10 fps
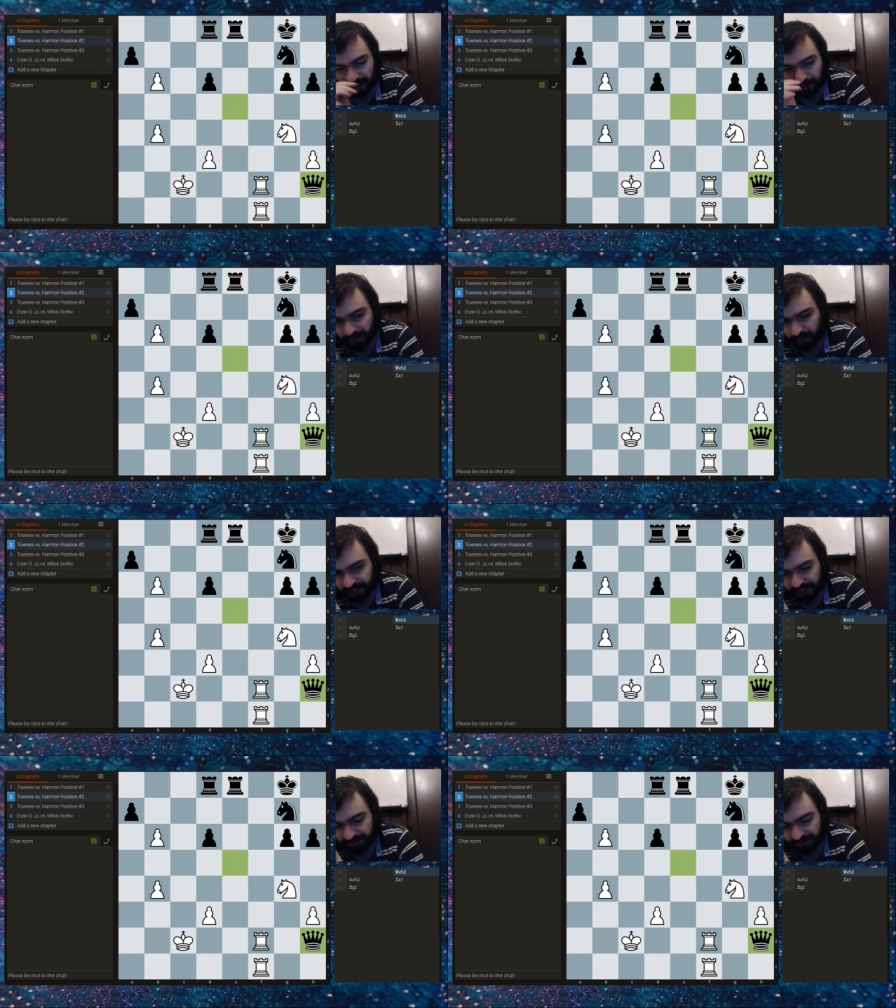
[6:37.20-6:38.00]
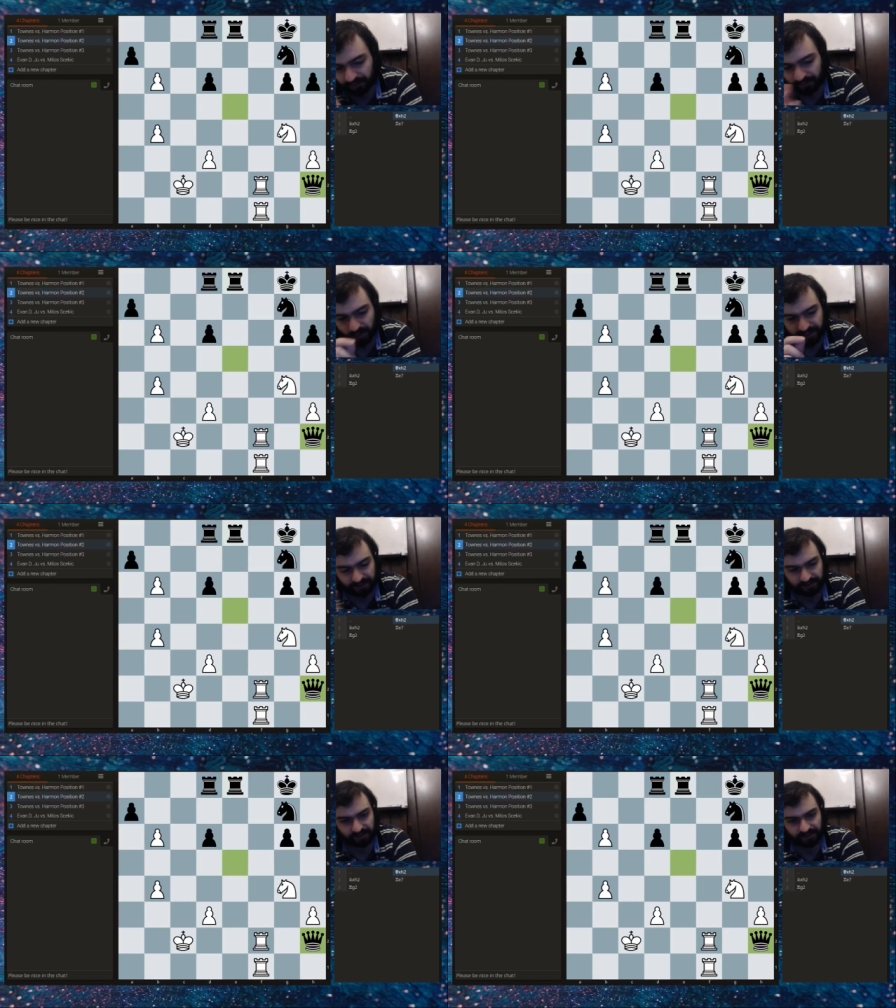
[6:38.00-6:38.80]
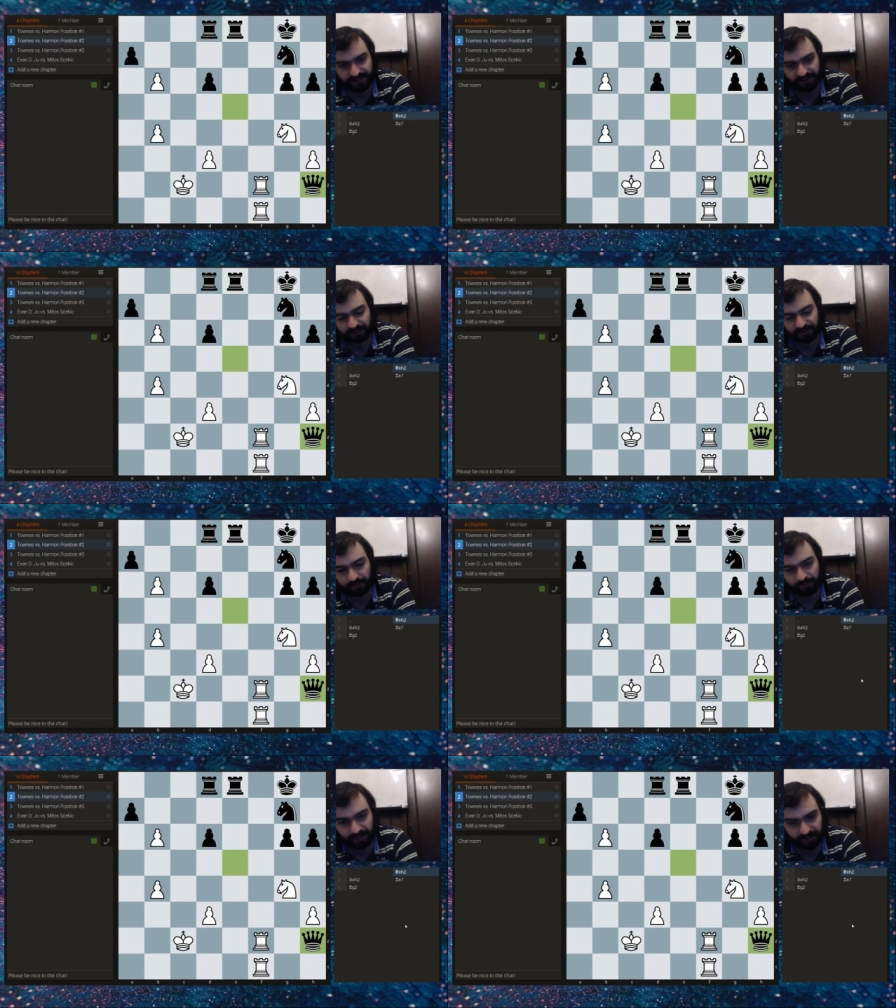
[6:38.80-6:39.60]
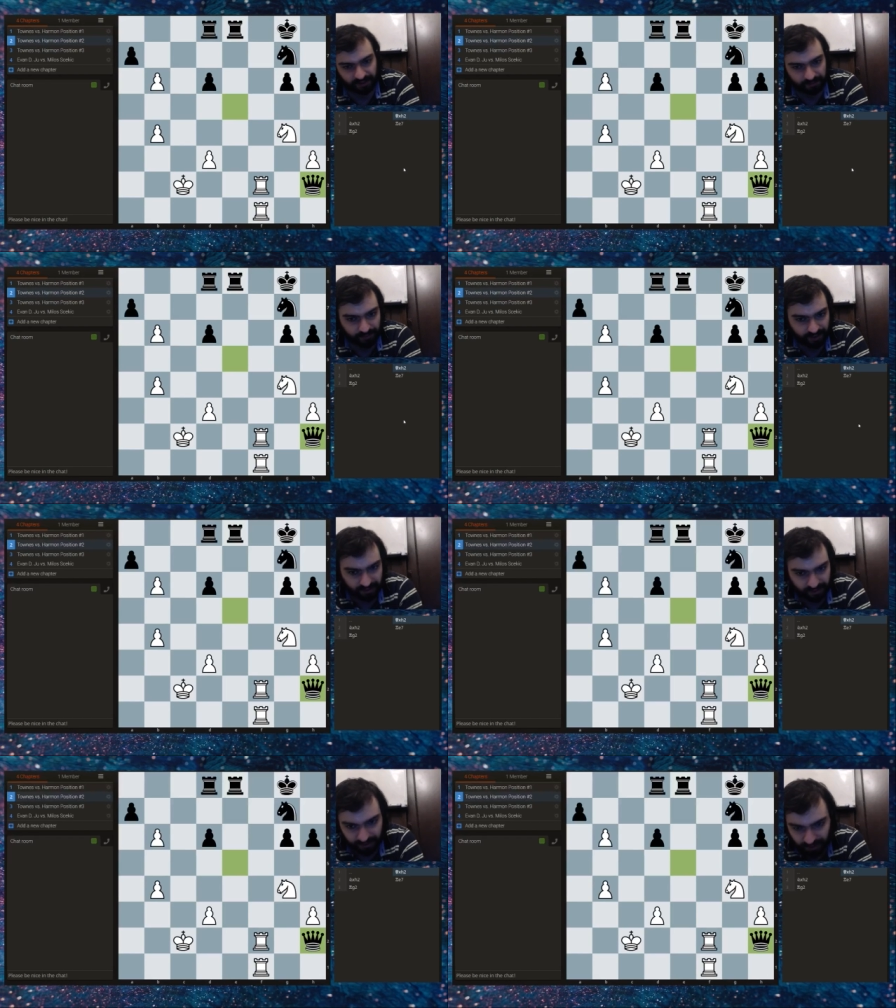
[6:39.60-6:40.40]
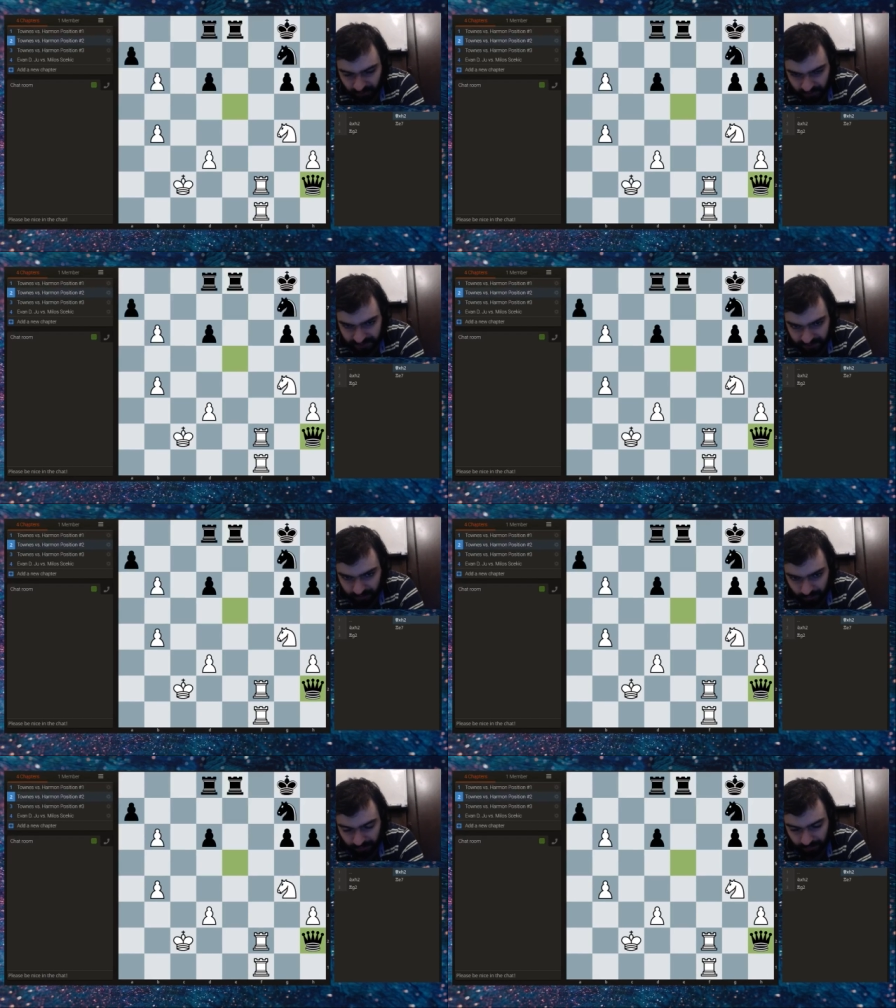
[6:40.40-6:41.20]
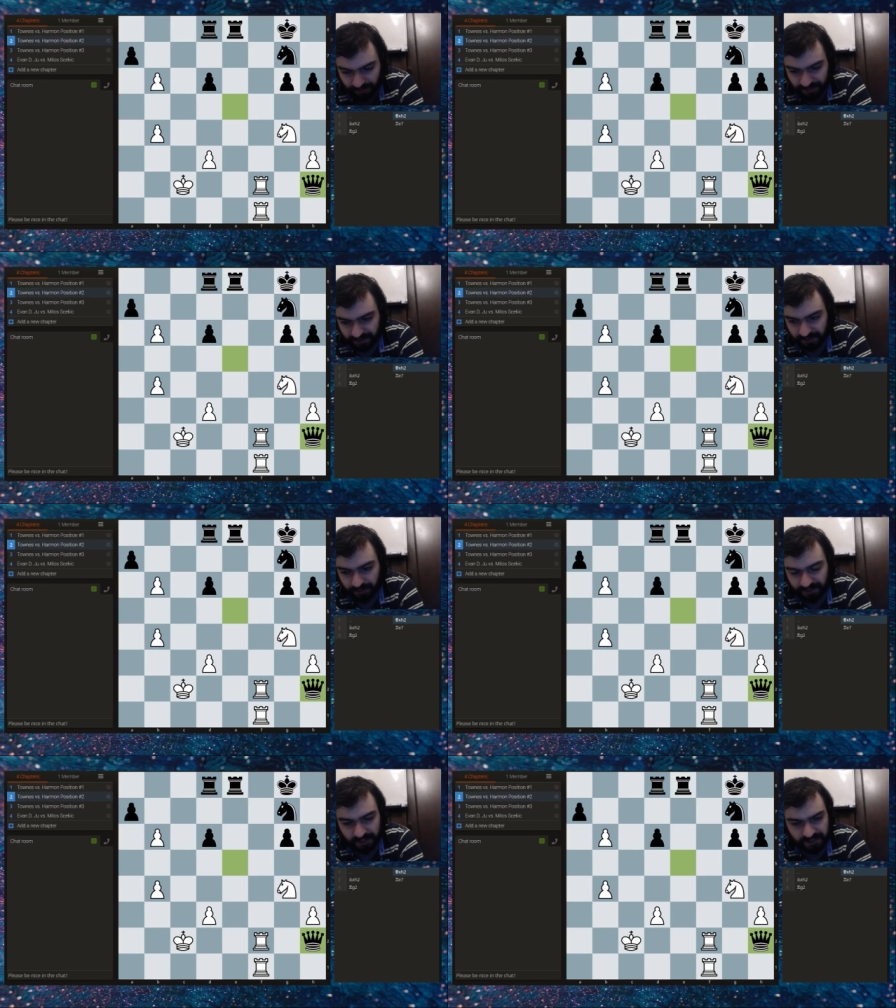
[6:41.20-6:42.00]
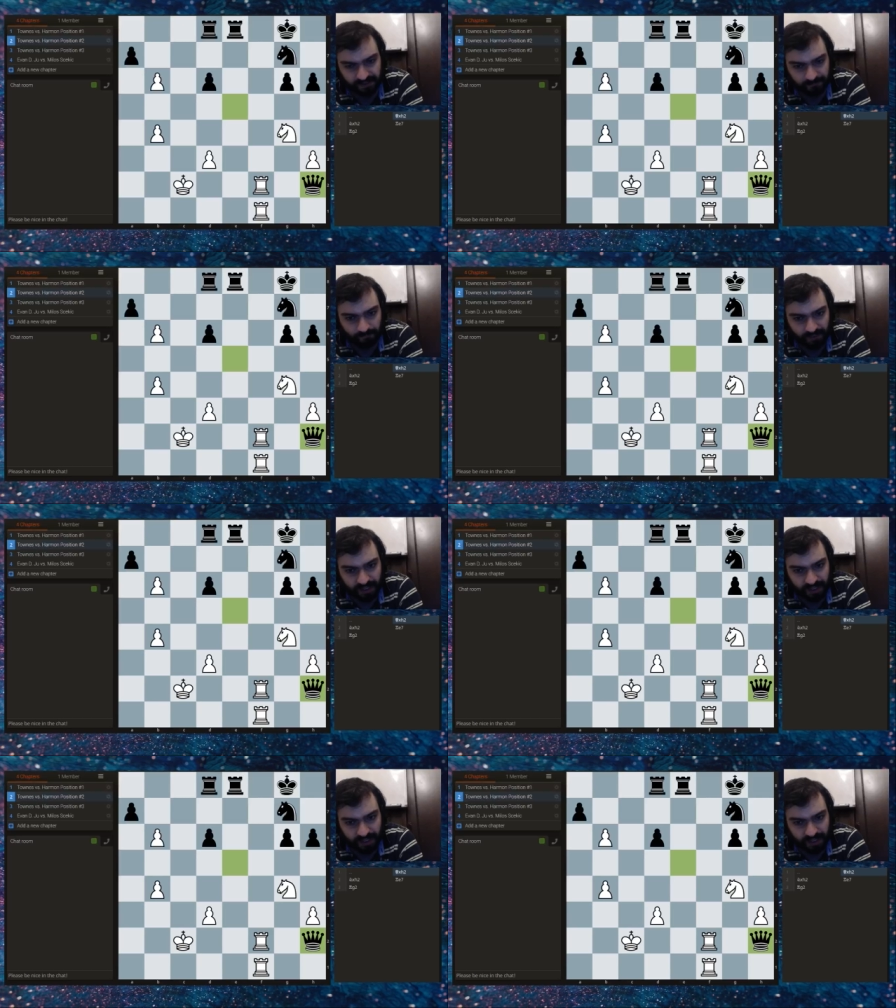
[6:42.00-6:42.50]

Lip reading: looking at it, of course I didn't set it up, and I barely got to see the pieces precisely.